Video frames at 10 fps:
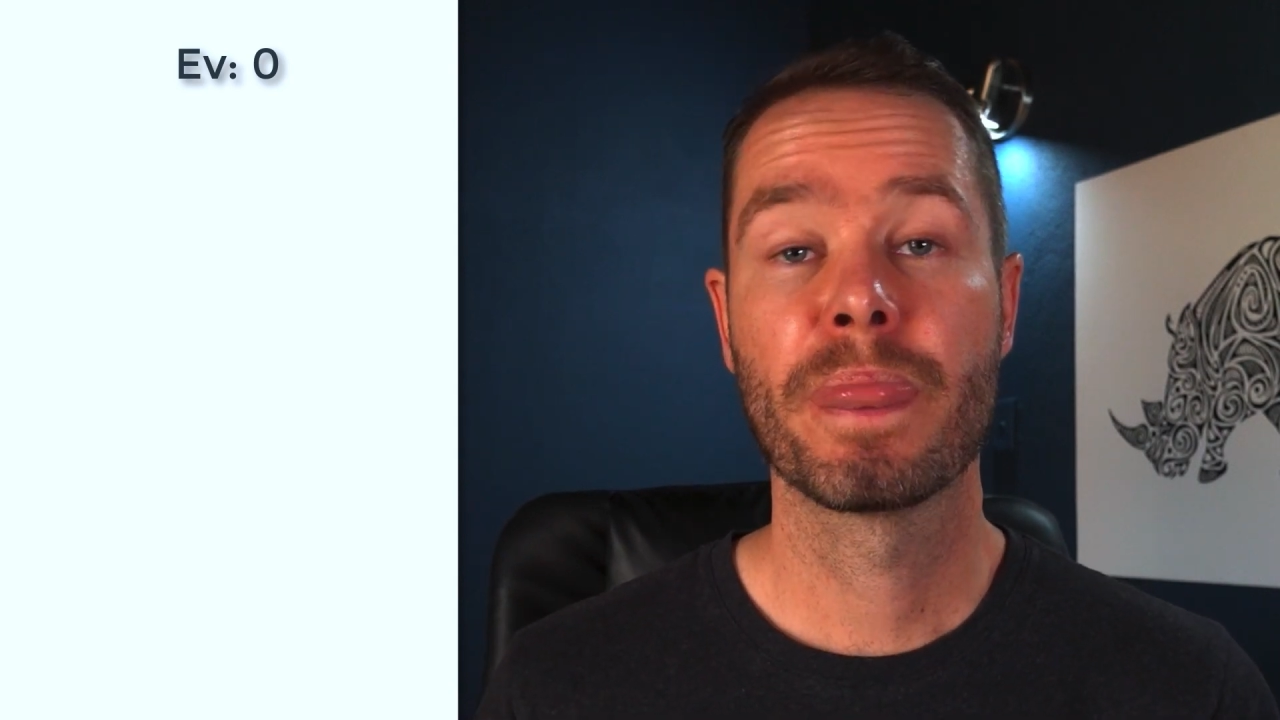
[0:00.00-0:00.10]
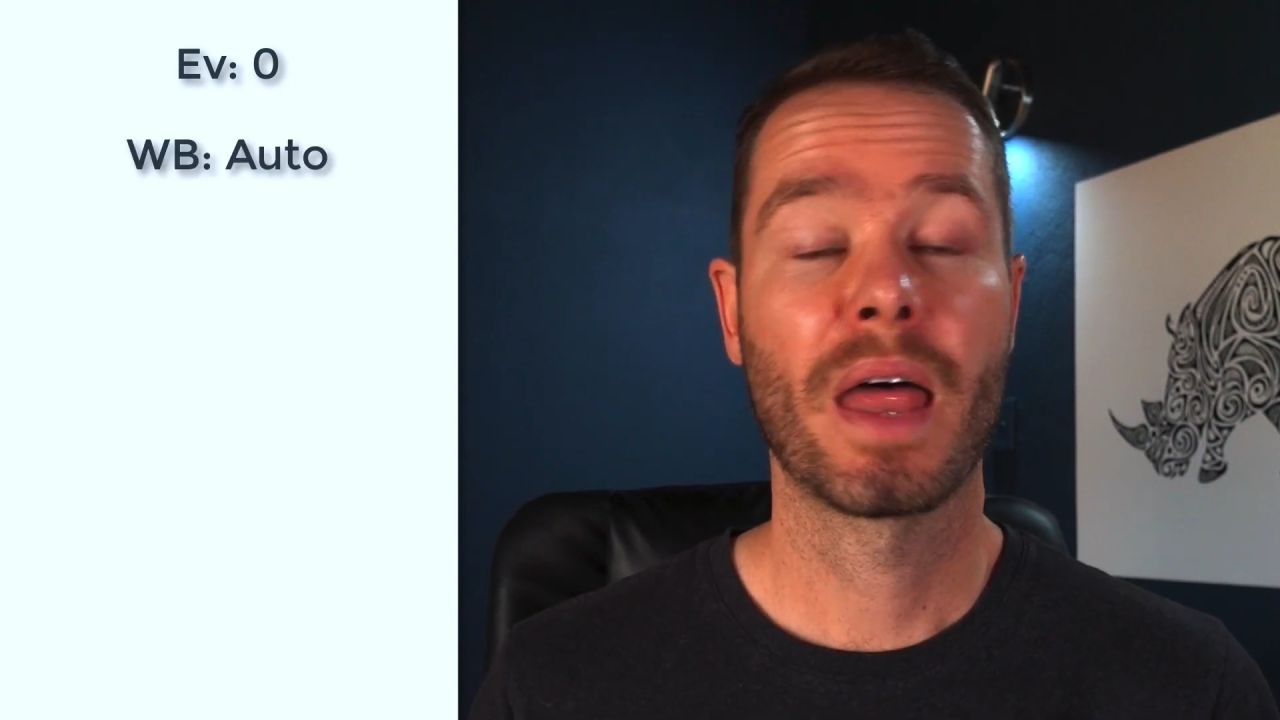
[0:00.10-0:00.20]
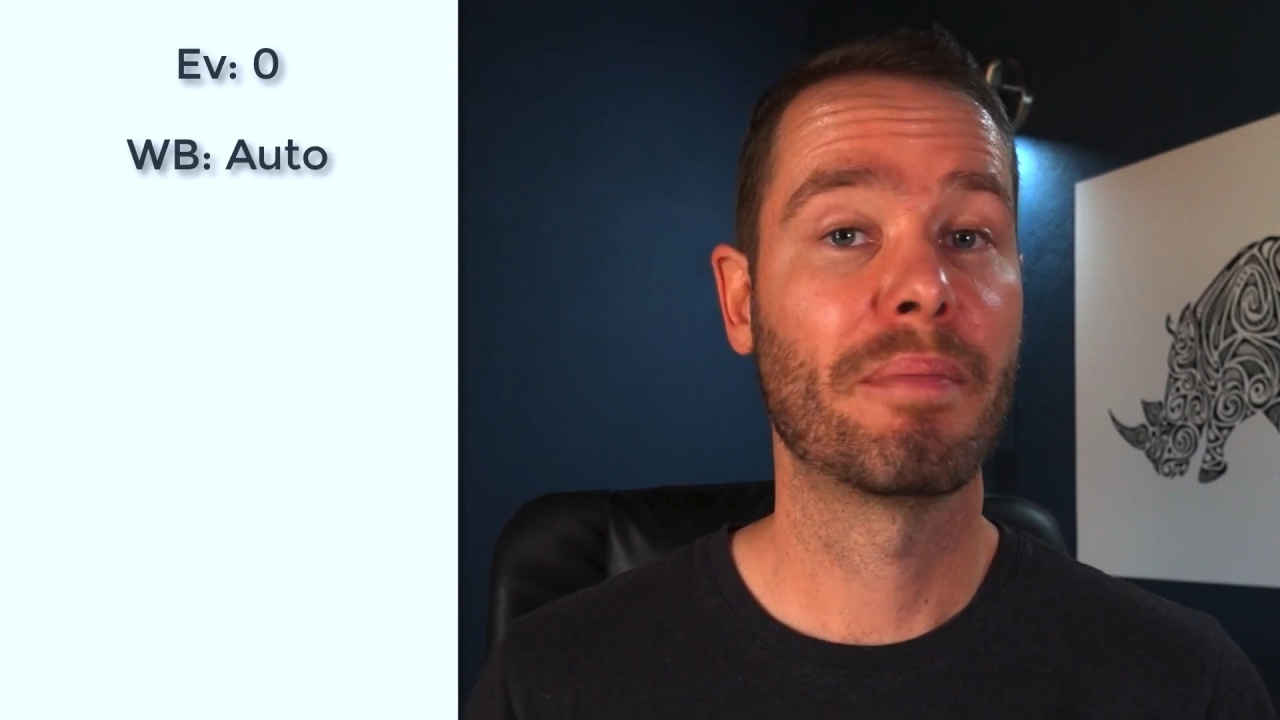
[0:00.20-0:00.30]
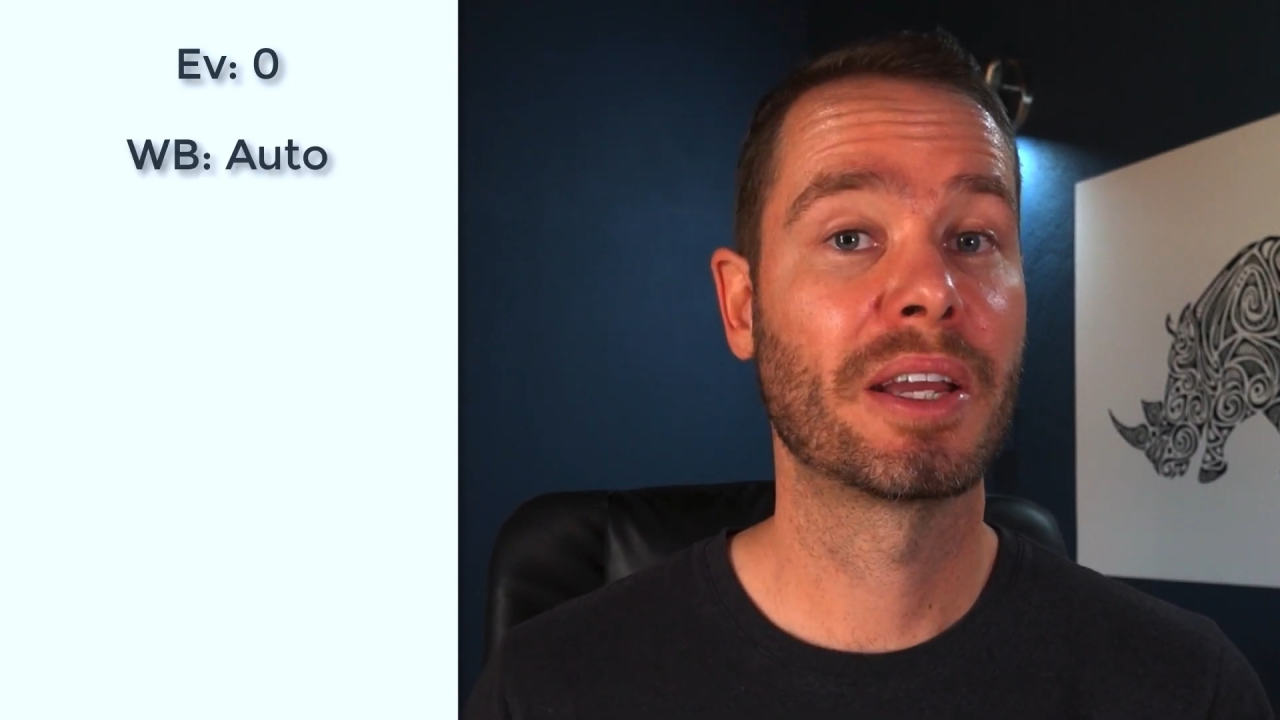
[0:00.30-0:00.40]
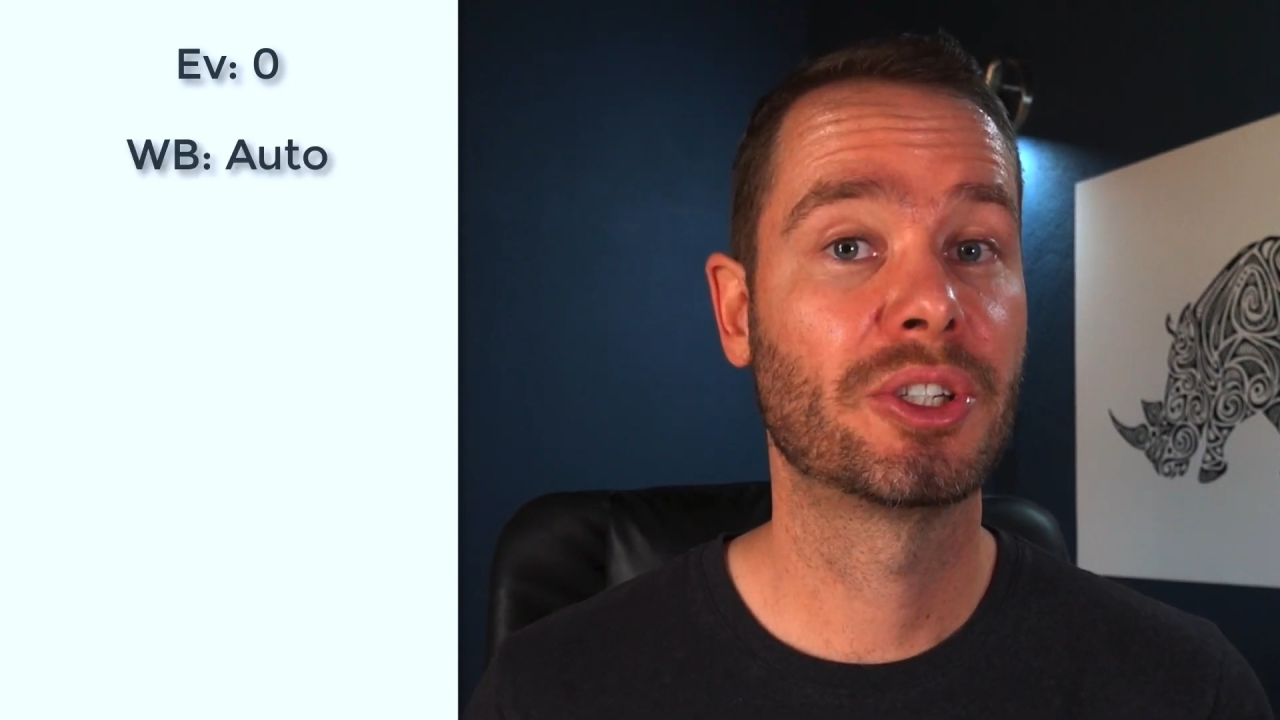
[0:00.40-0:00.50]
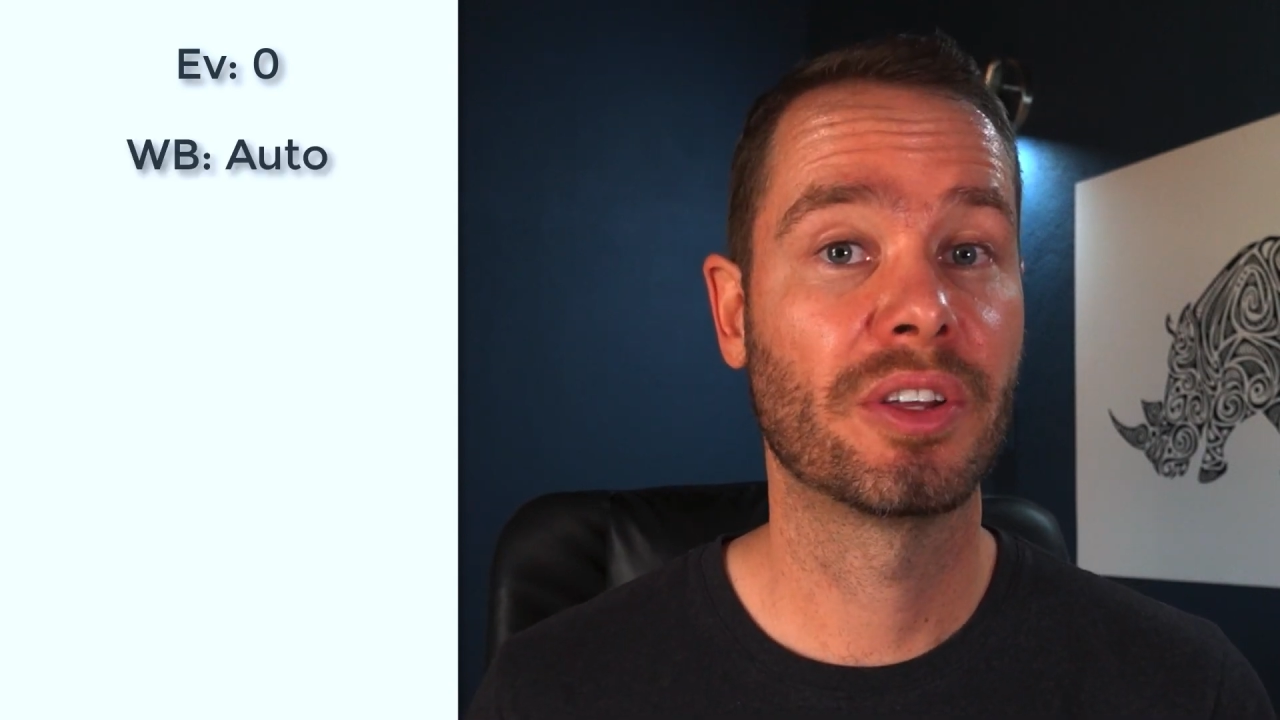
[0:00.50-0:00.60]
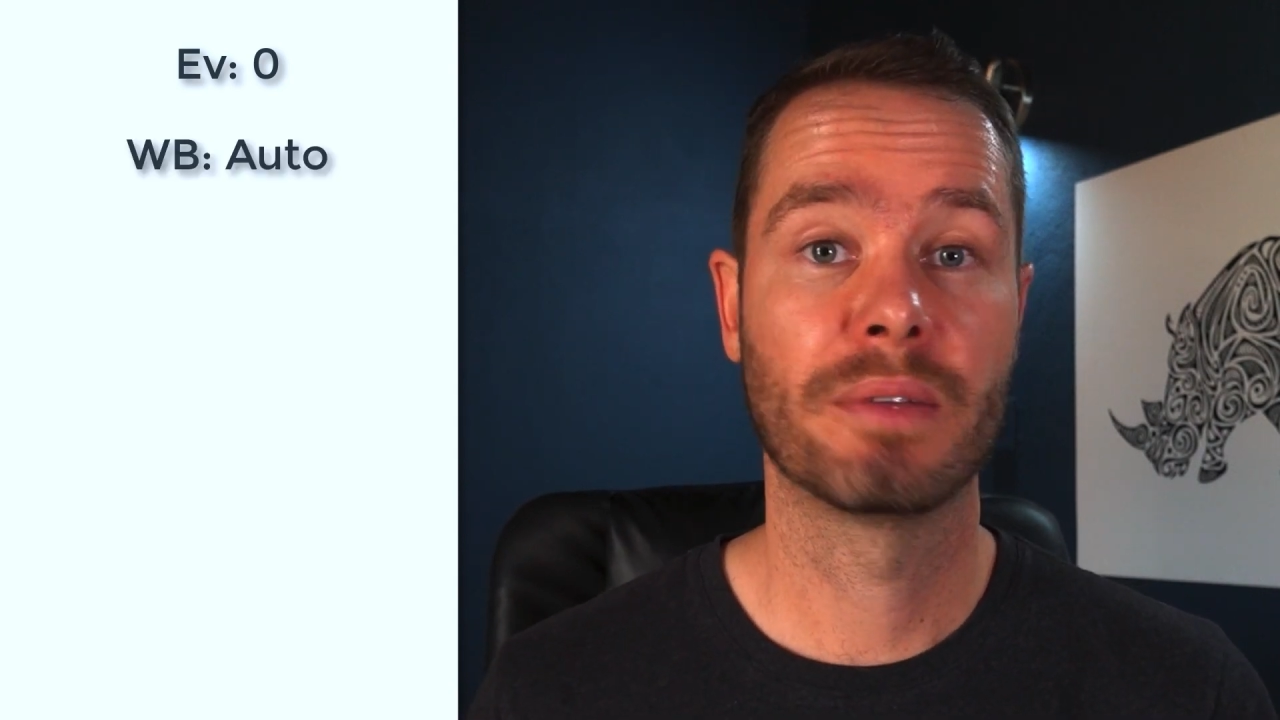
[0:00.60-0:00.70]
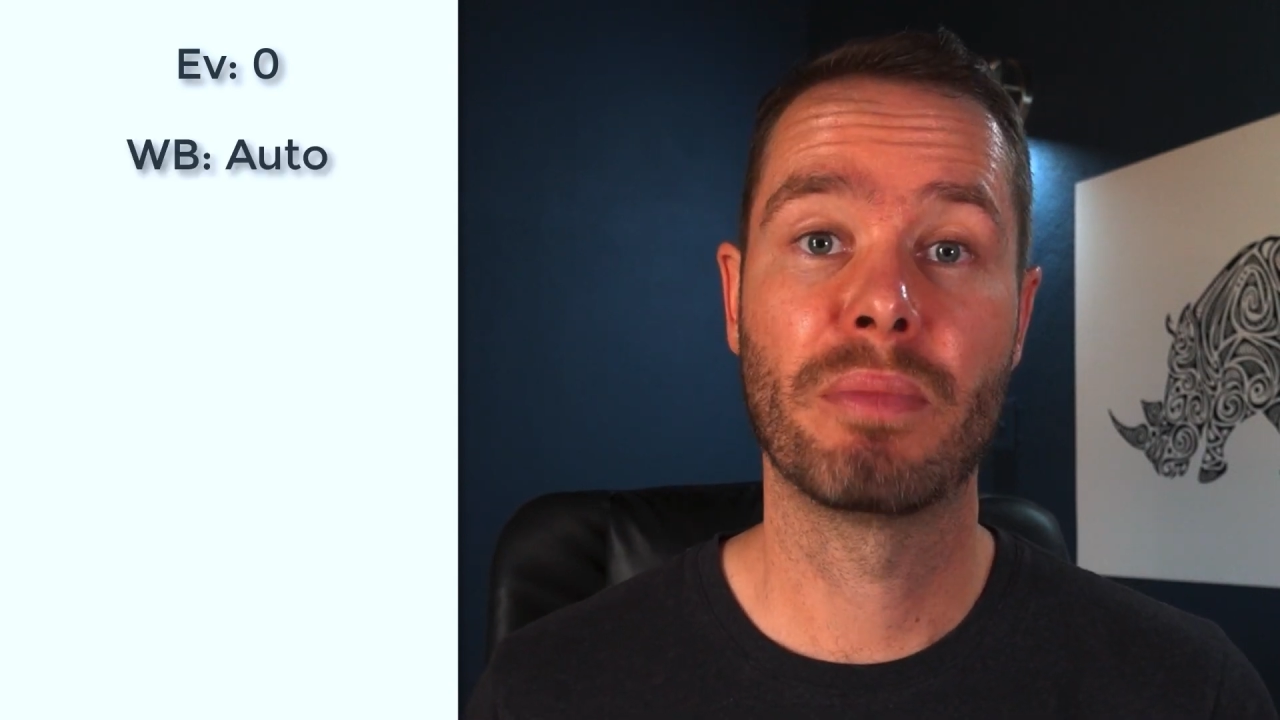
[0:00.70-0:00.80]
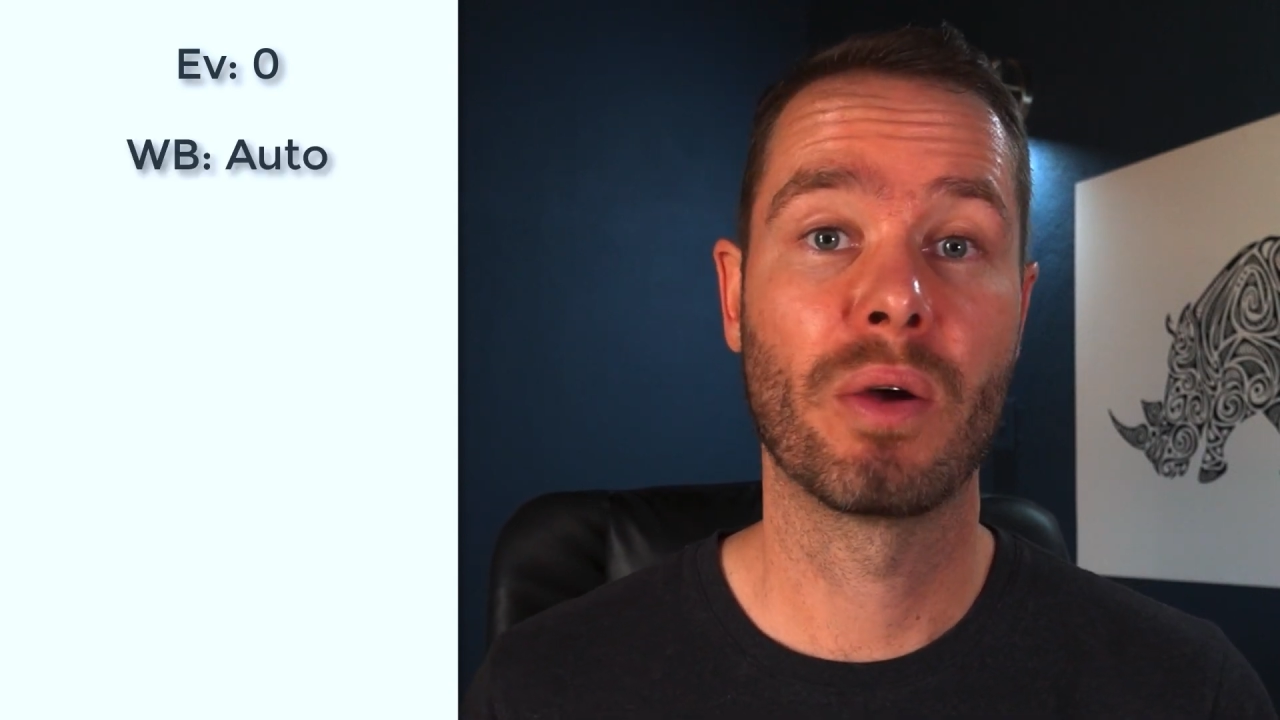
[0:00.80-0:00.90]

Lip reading: I make sure that my